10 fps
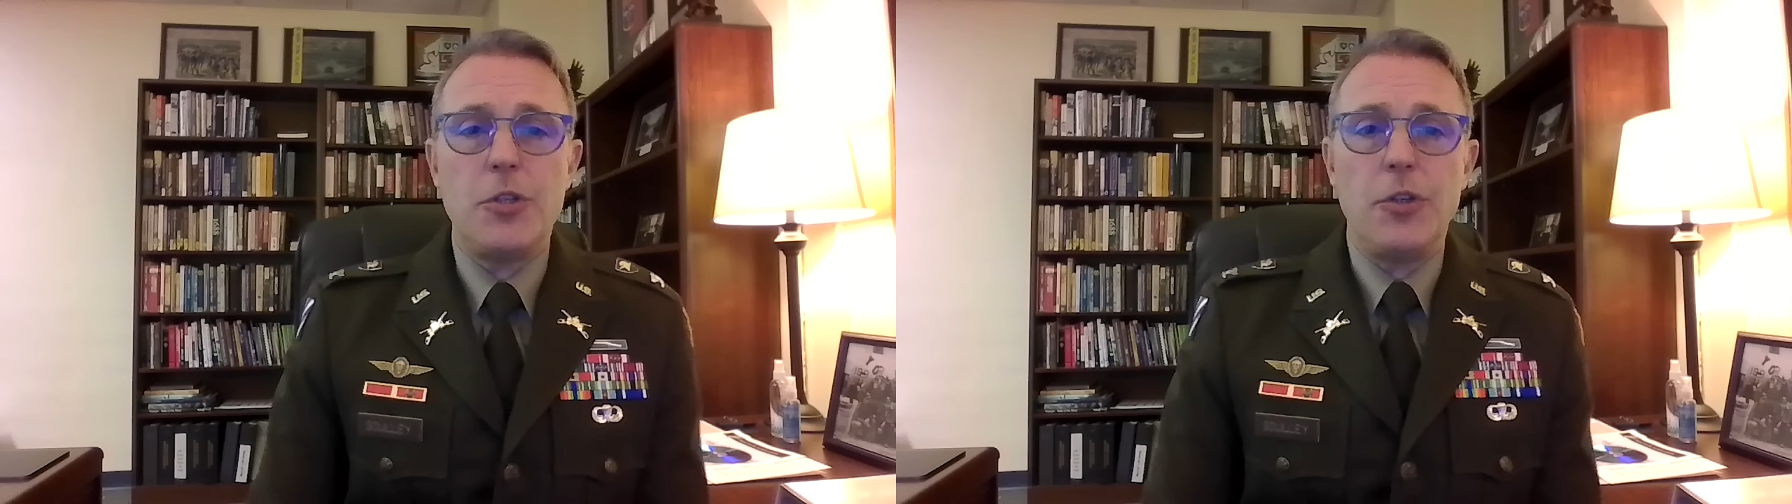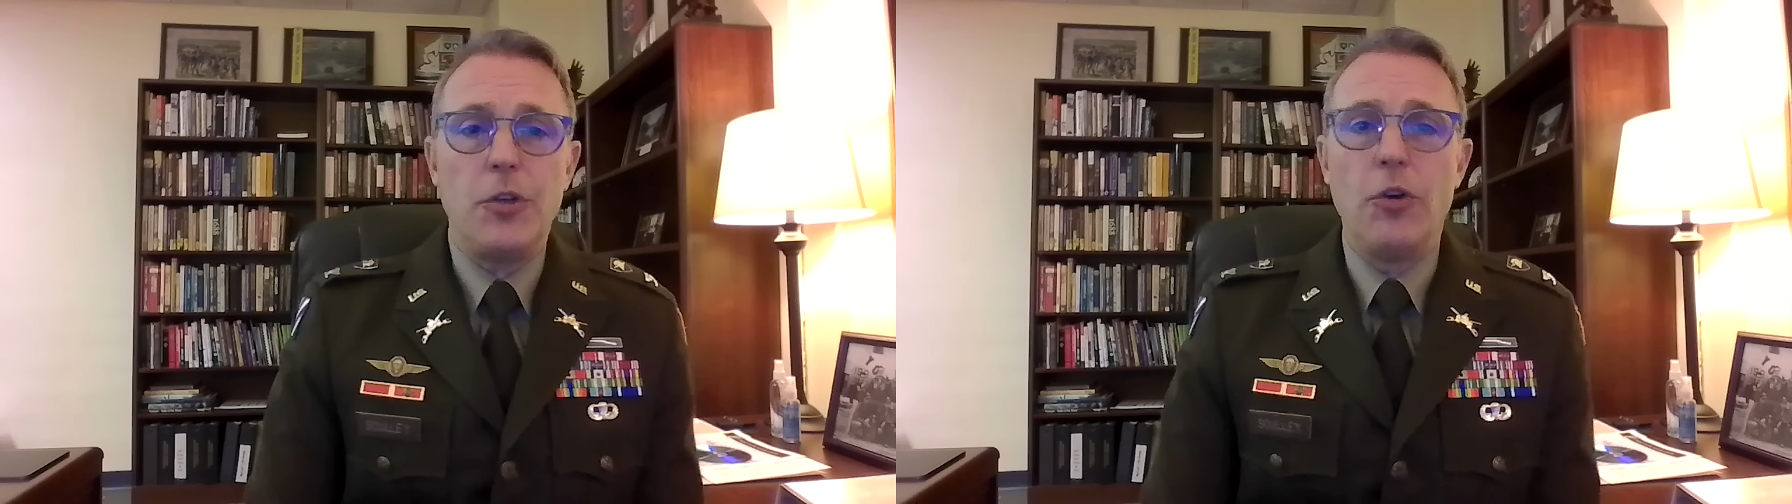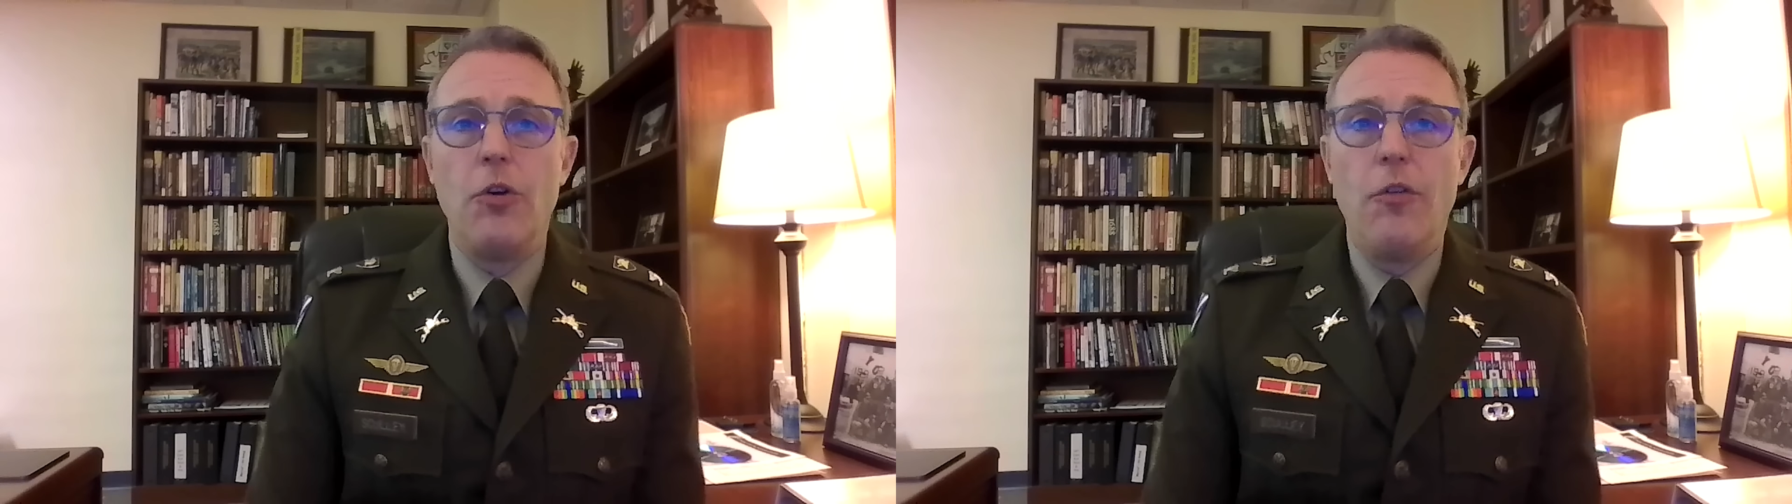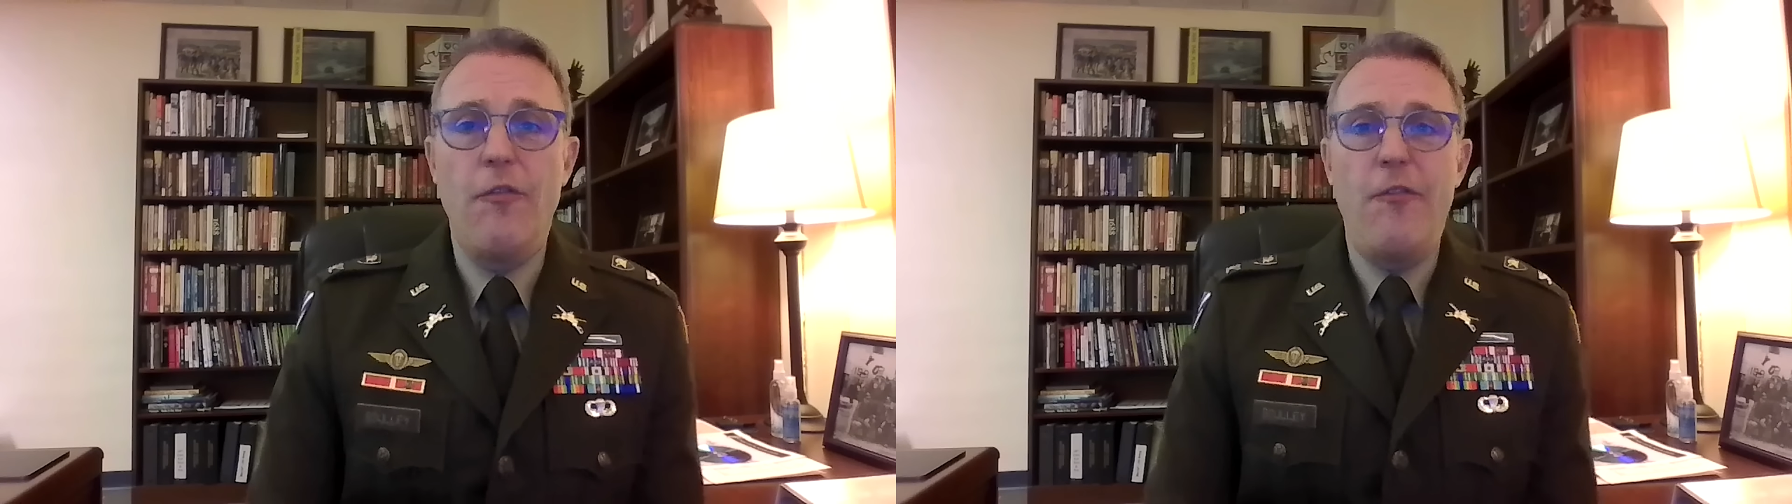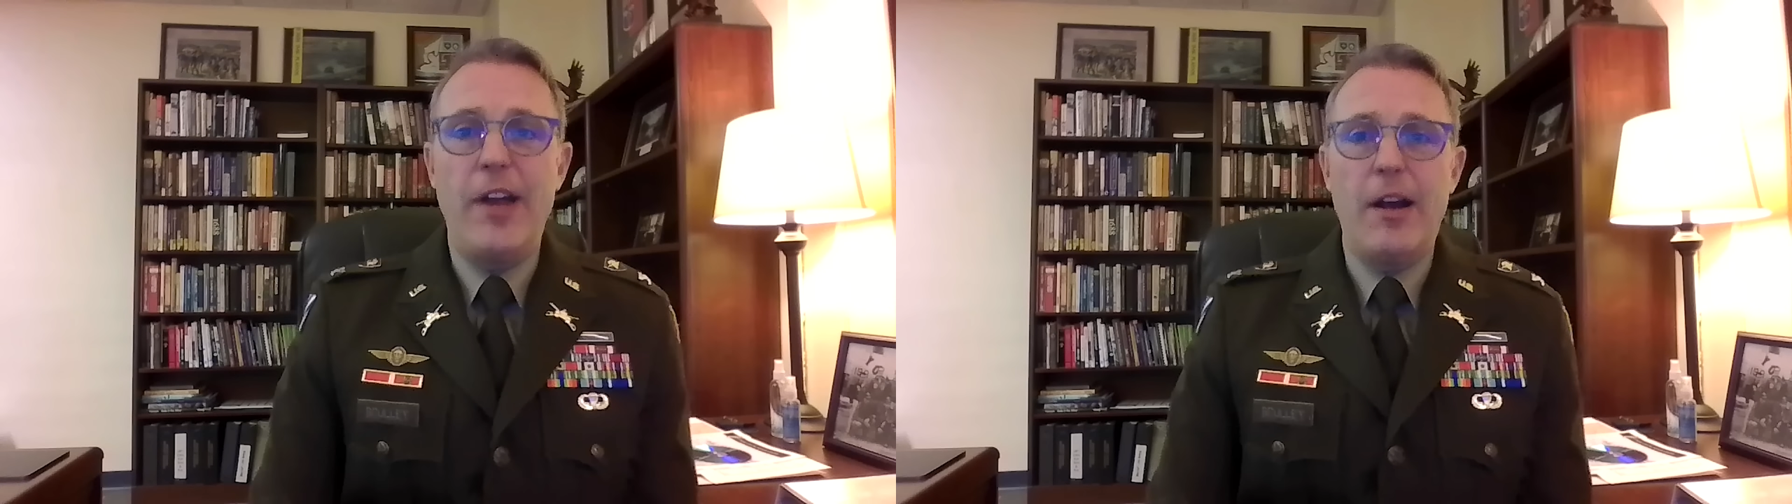two
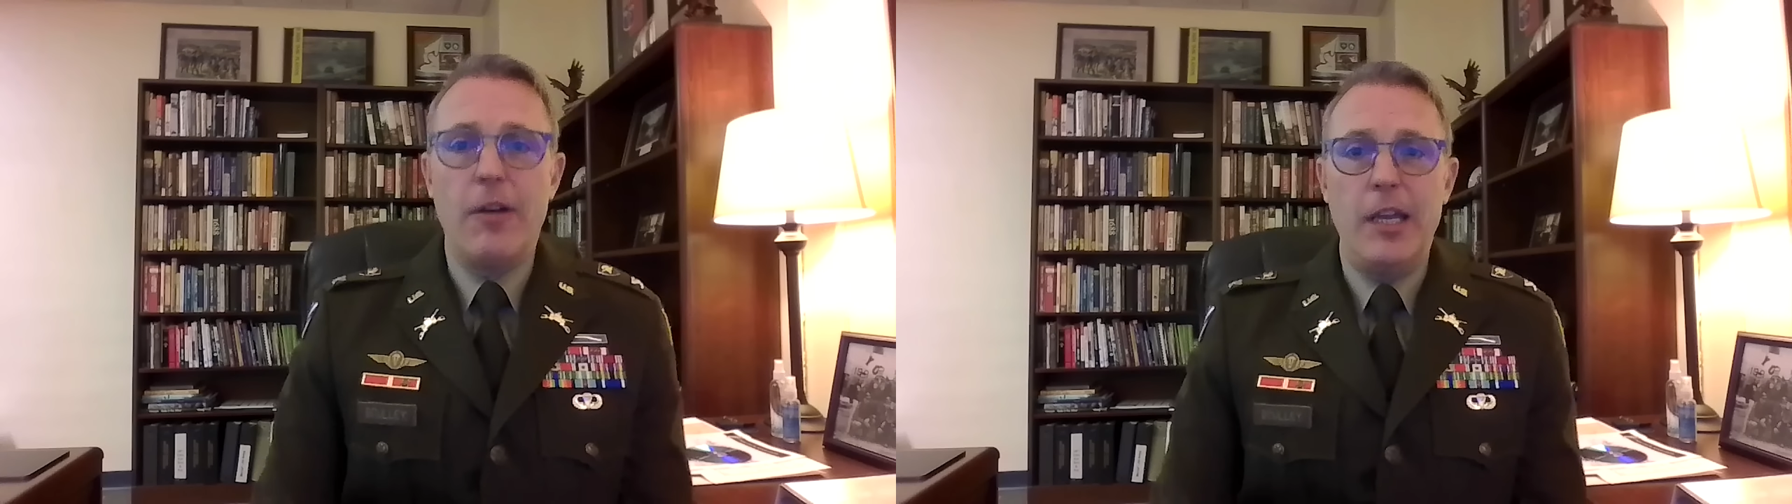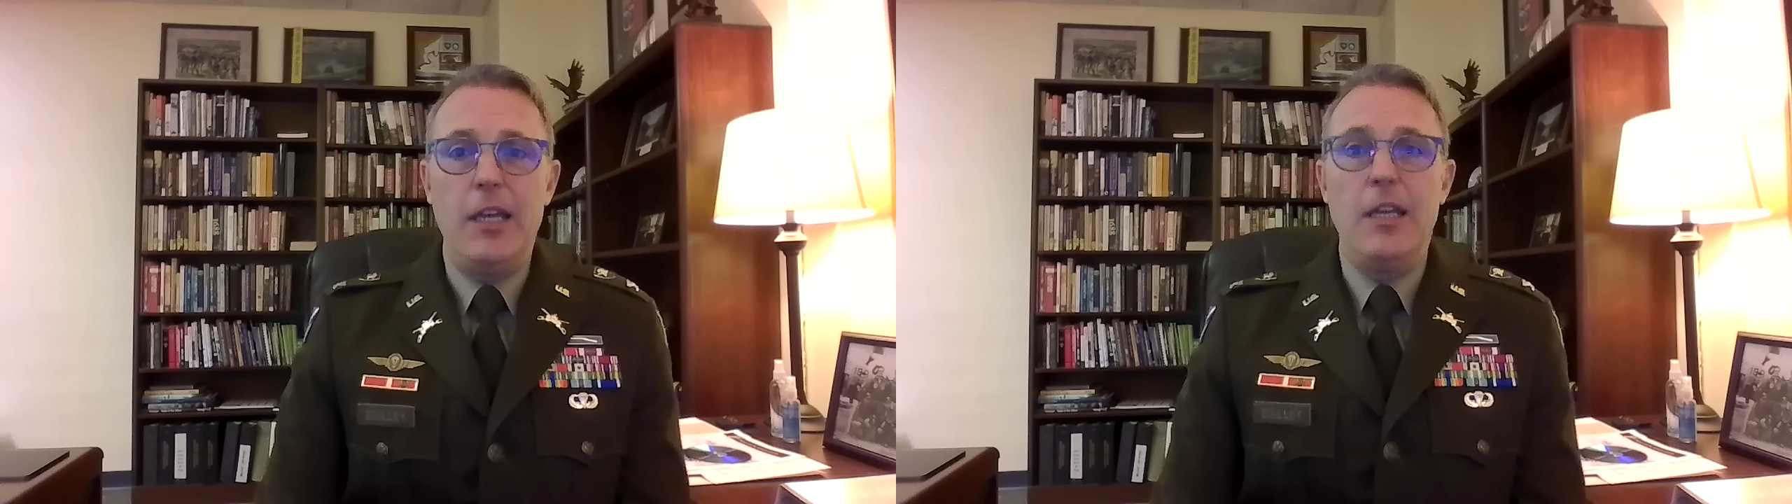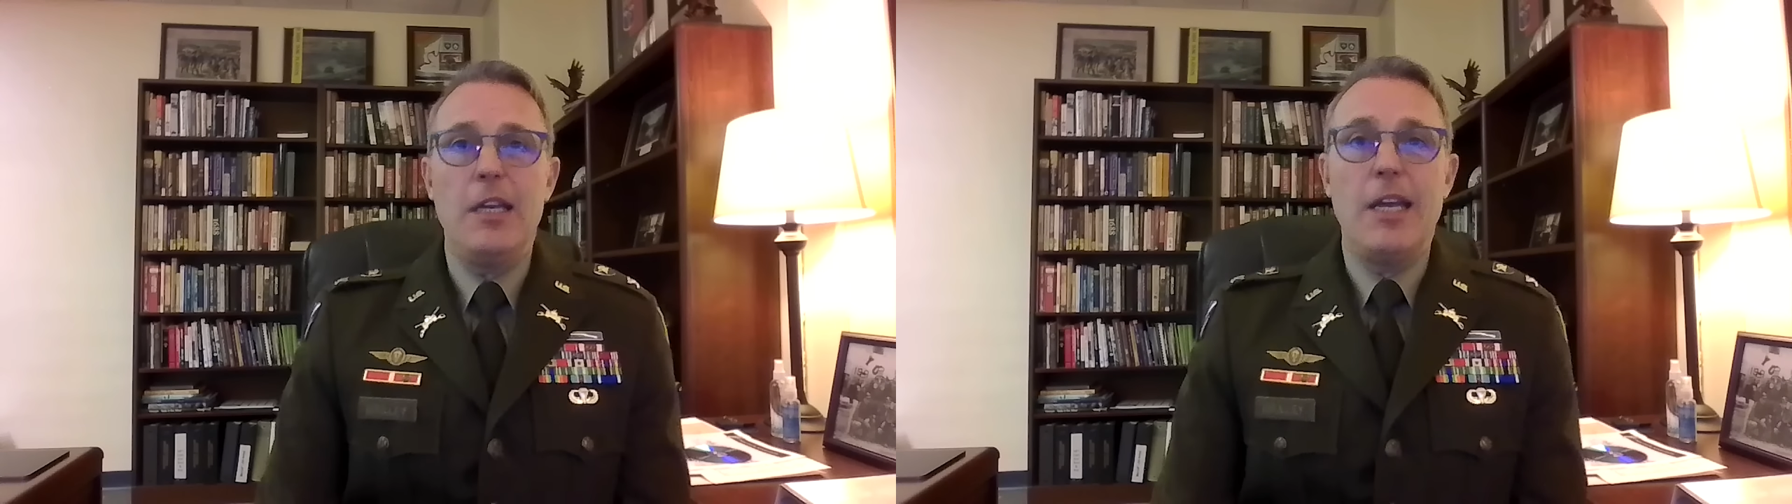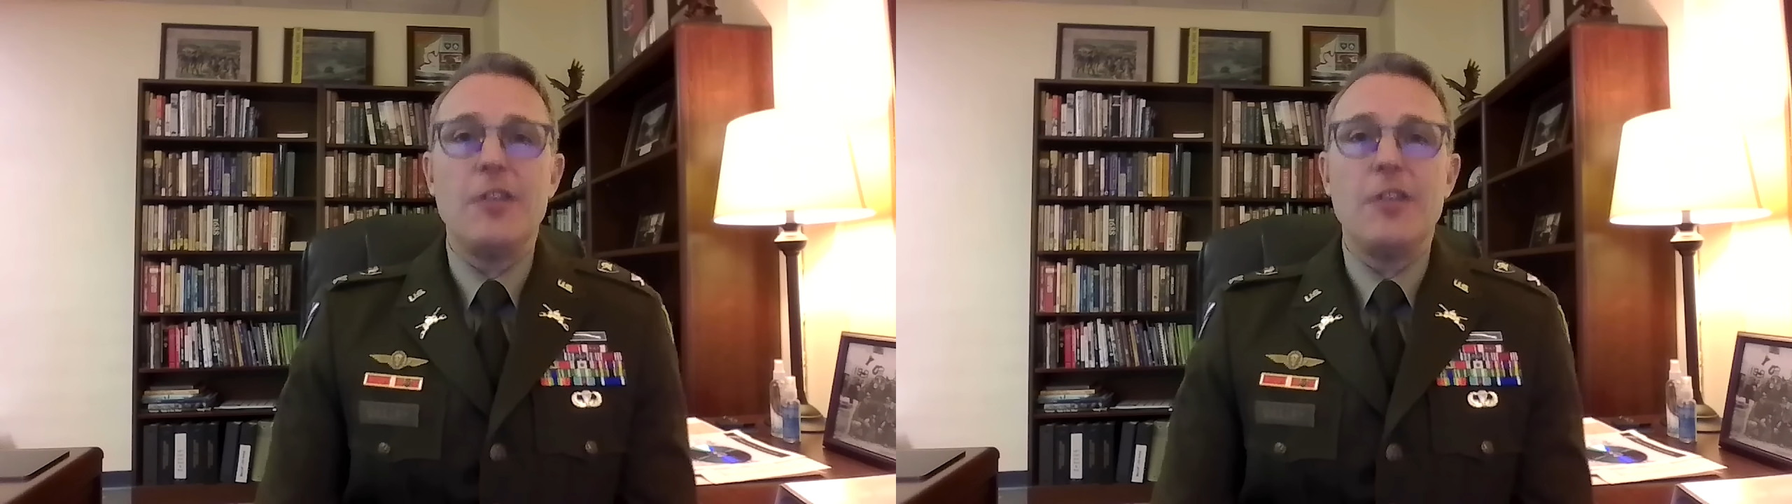very